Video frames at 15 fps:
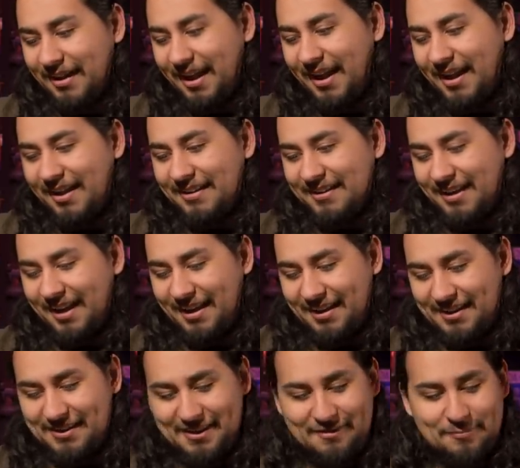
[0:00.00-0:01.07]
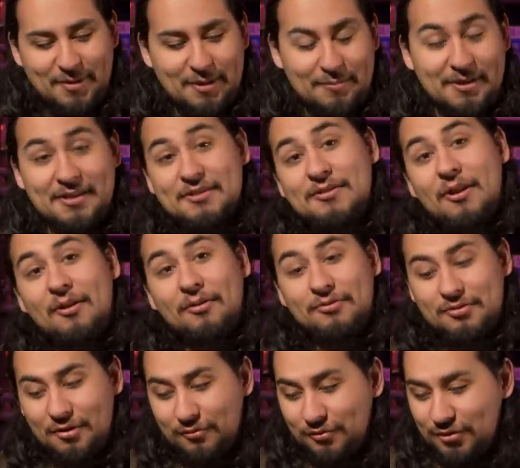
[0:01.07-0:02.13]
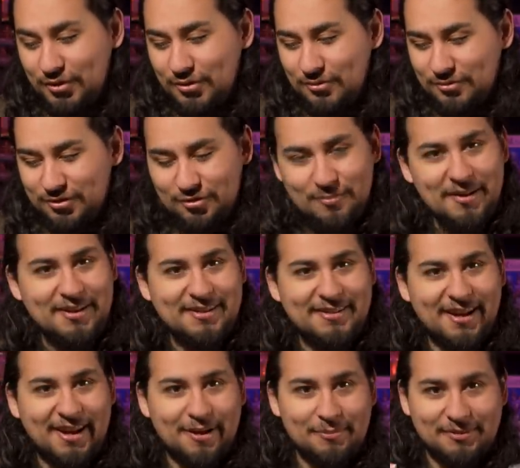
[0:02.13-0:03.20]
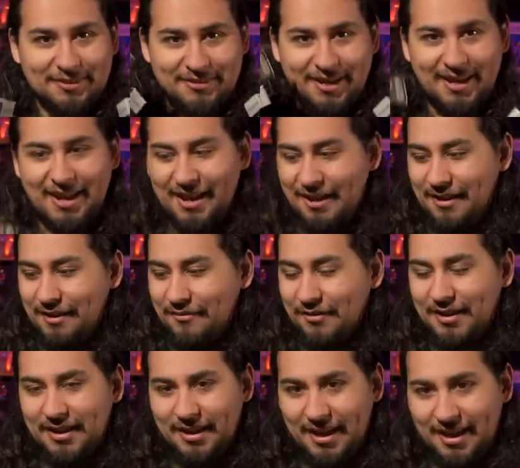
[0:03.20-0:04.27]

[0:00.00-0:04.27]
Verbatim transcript: and I have maybe indulged a few too many times because I have